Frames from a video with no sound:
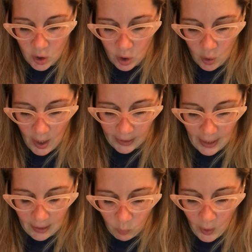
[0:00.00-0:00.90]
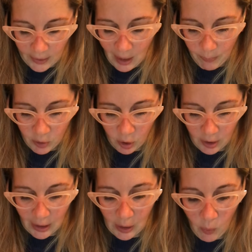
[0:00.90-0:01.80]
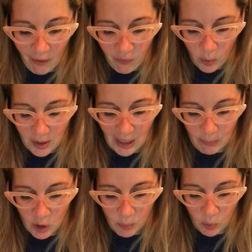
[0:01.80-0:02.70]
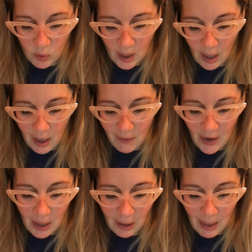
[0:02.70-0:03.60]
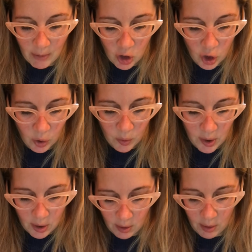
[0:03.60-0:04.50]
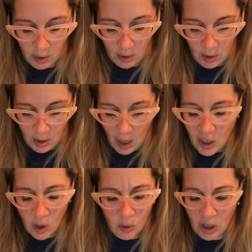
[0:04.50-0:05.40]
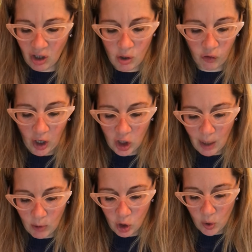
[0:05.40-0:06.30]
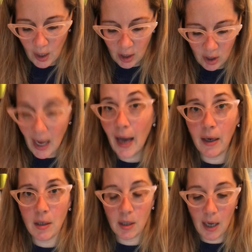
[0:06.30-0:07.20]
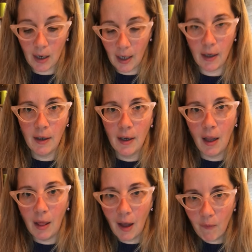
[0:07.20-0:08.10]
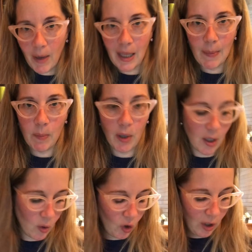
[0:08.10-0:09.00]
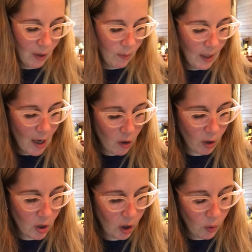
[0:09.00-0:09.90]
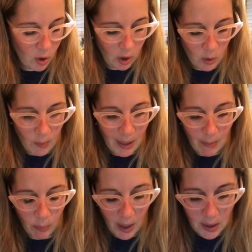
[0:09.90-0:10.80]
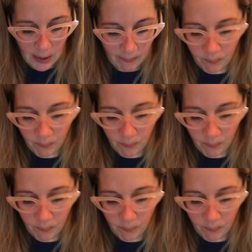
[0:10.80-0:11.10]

So again, 1 cup of cooked quinoa, 4 tablespoons of lemon juice. And you don't need to use fresh lemon juice. I just had it, and I love my lemon press, so it just gives me another excuse to use my lemon press.